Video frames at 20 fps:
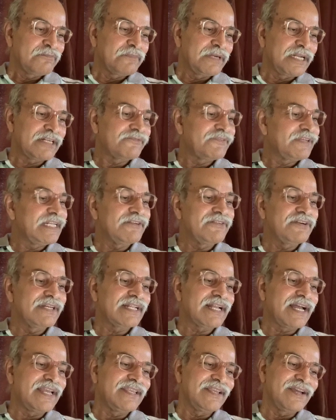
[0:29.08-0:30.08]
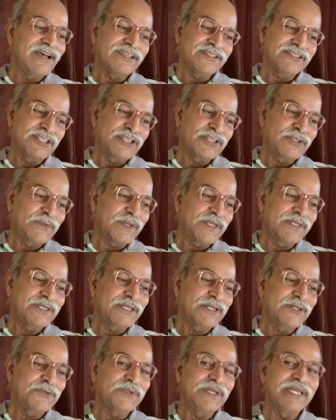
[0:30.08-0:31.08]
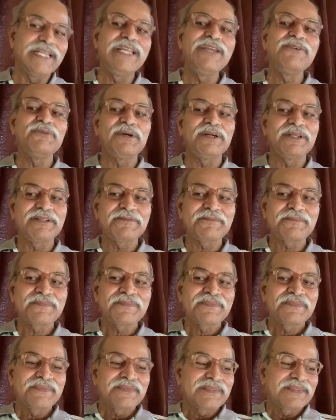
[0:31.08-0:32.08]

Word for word: but whenever I ask this question to anyone,